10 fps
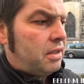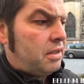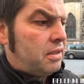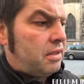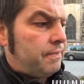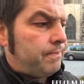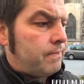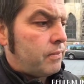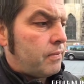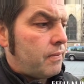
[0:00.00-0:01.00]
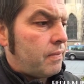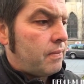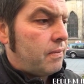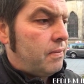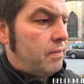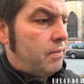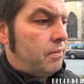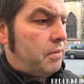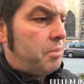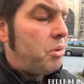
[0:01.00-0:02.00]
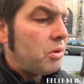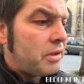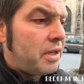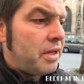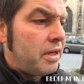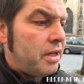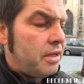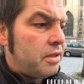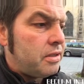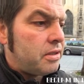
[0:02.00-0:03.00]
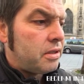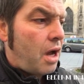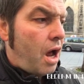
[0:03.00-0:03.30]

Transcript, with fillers: Um, the important thing is